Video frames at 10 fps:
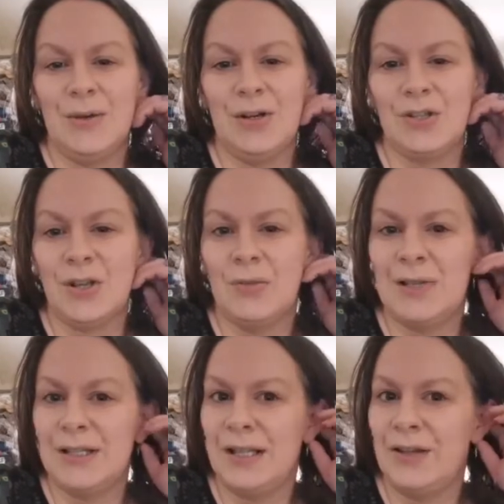it
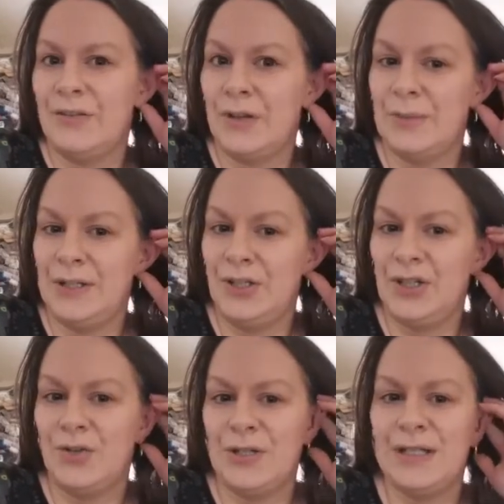autonomously, following the
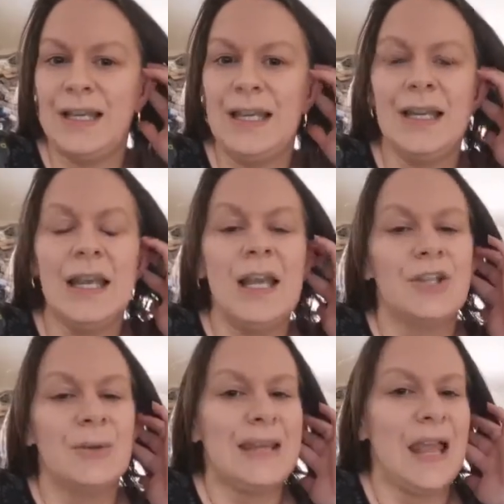children's lead.
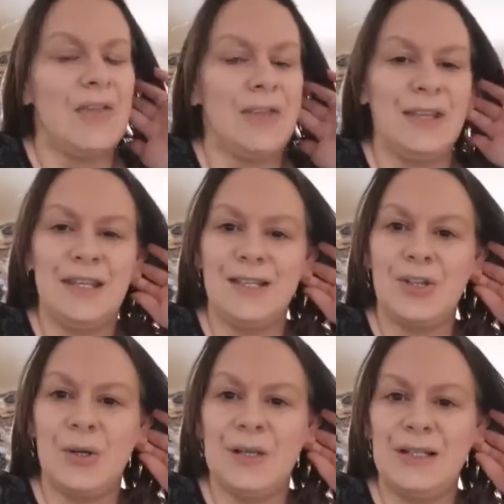So I get that it's
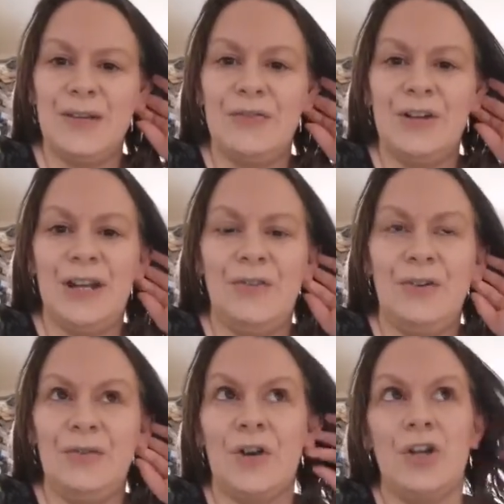totally different if
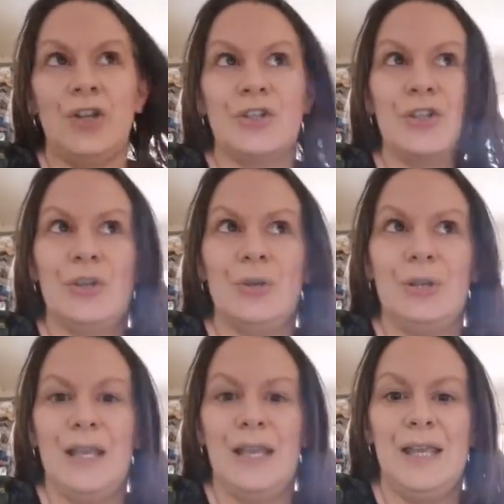you've got your
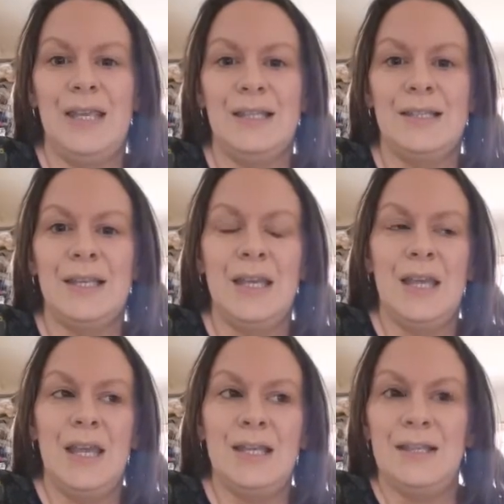school is
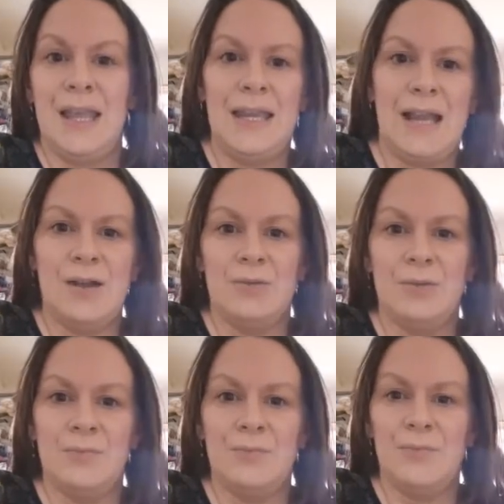laying
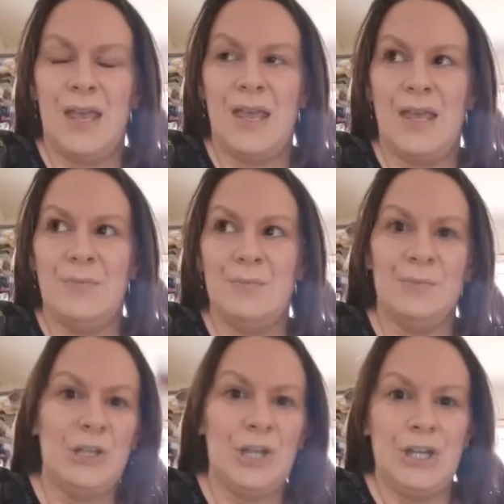out
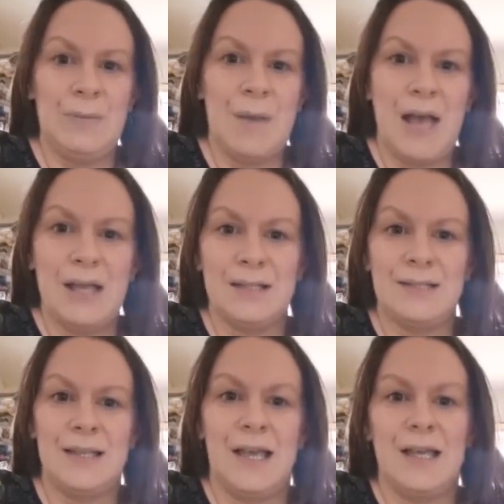learning
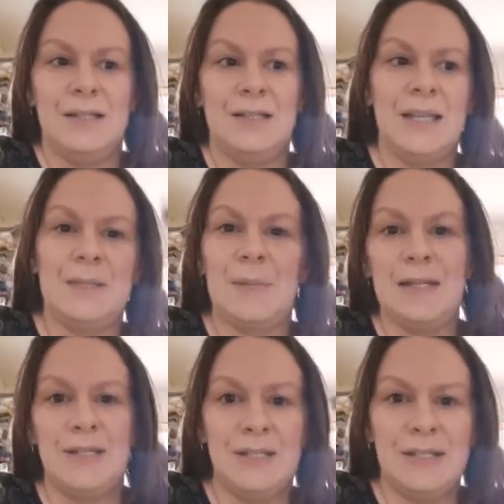packs and
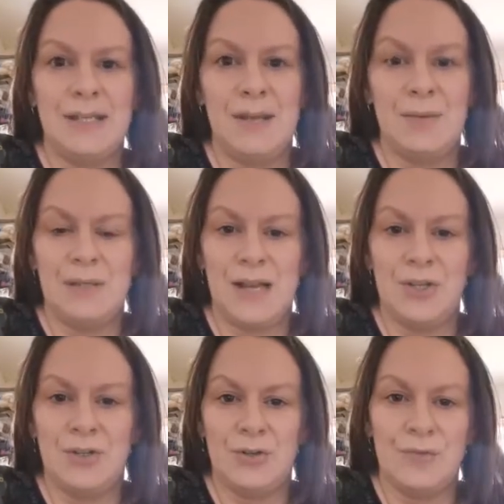expecting you to stay with the
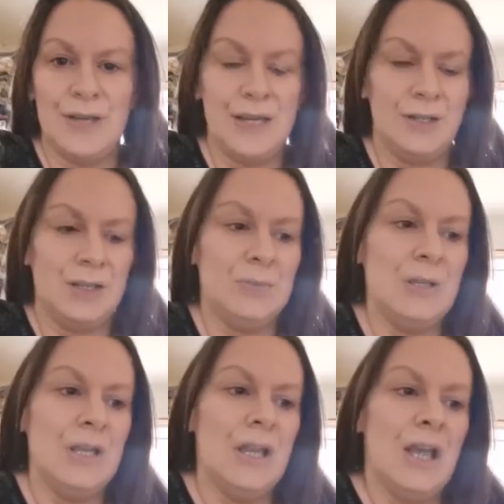national curriculum.
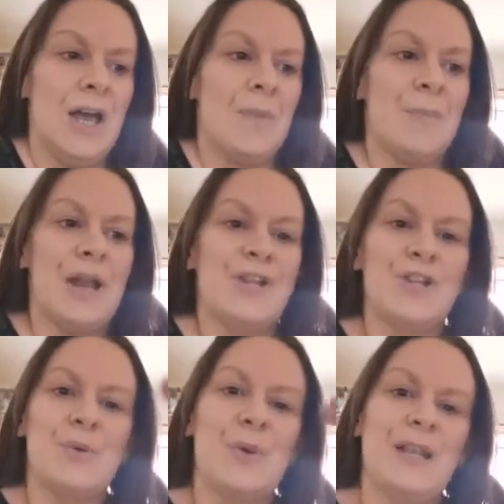But I
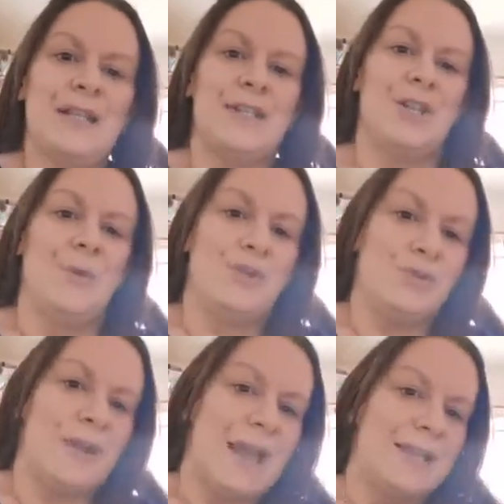just wanted to
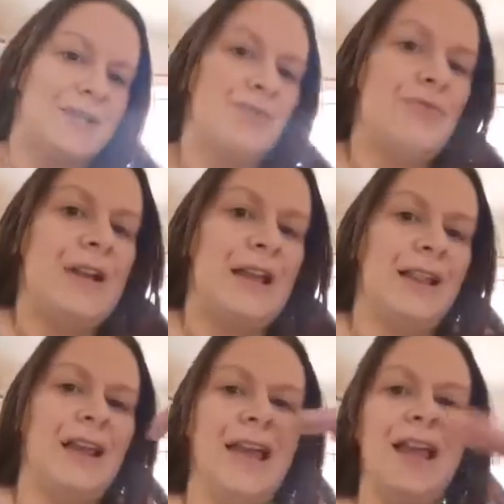address
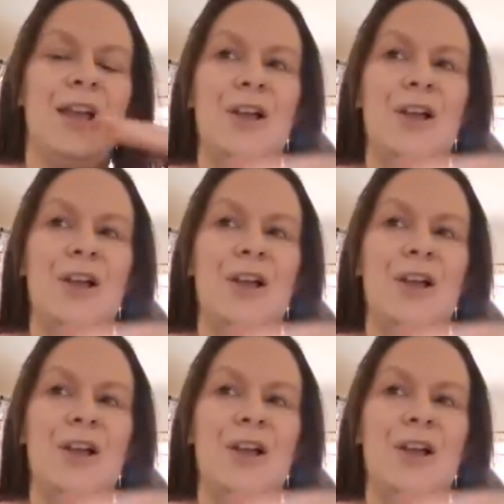really